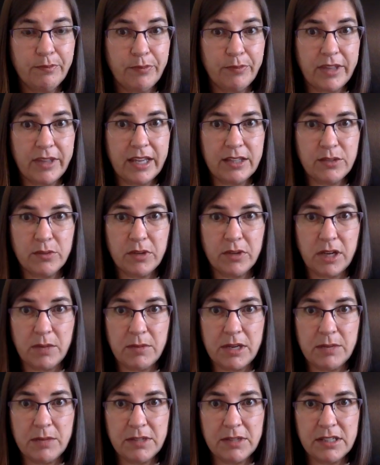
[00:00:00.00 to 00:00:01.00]
That's when I
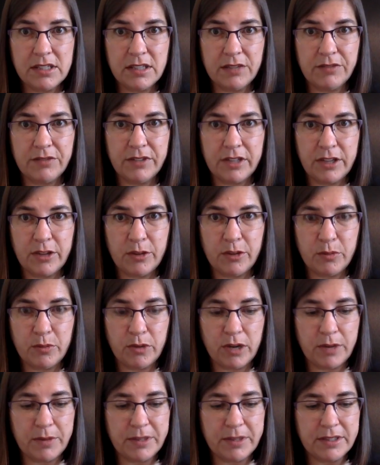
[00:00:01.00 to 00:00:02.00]
made myself another
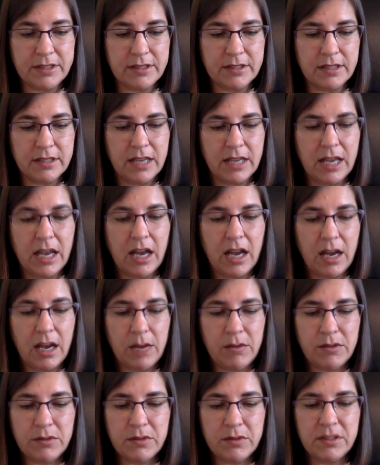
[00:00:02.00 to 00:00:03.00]
promise. I
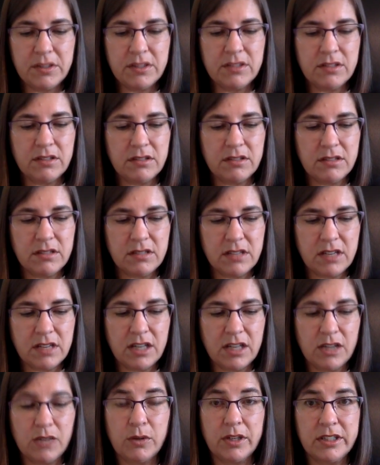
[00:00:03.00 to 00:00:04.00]
was going to start
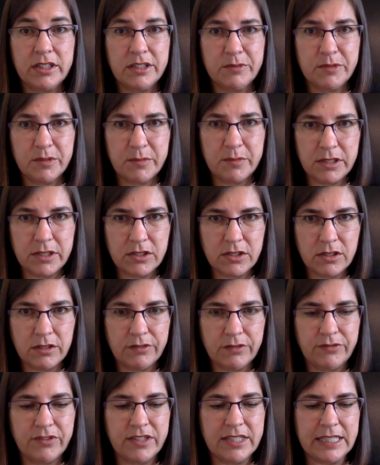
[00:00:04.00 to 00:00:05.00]
studying quantum dimensional
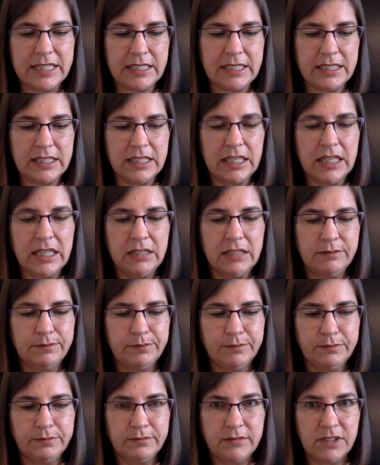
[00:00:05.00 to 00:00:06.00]
physics,
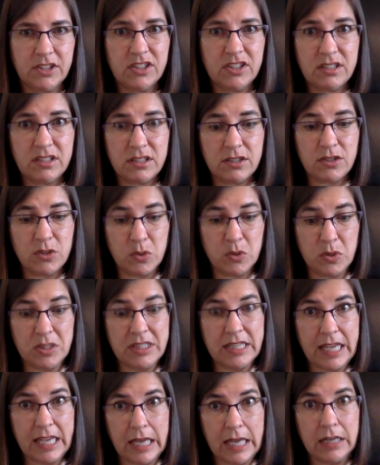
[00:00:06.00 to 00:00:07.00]
just as soon as
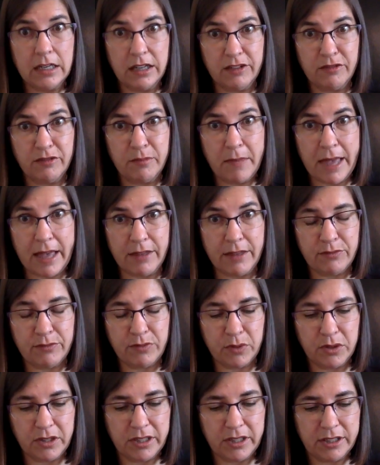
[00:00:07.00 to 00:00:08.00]
I had enough math
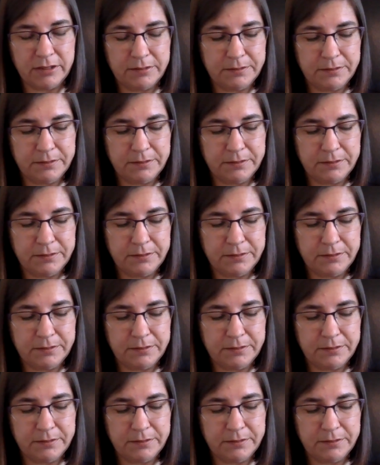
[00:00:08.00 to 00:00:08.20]
for it.